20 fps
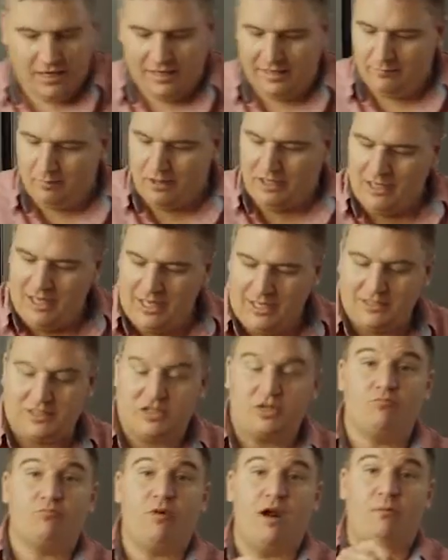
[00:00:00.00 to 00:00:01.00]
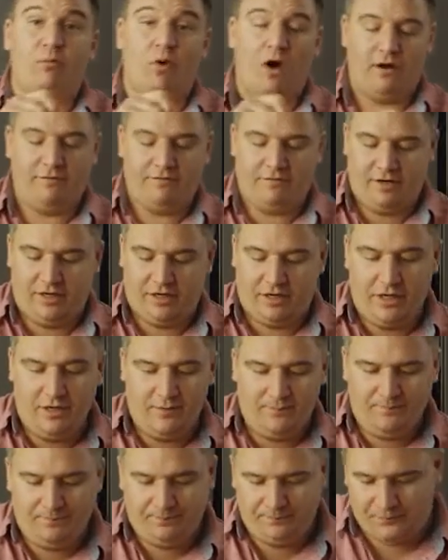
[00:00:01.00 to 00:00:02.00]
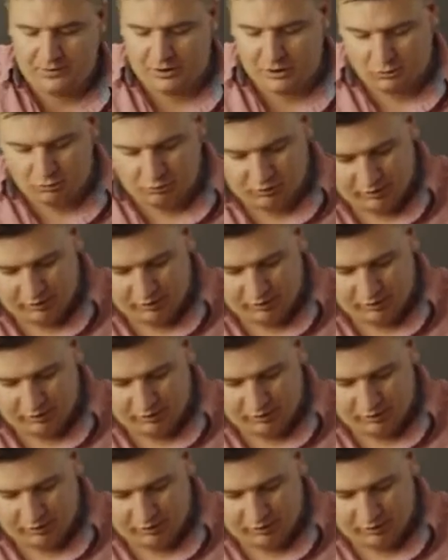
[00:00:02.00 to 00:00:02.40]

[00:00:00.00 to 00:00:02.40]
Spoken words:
then we're going to add some red wine vinegar, because we want to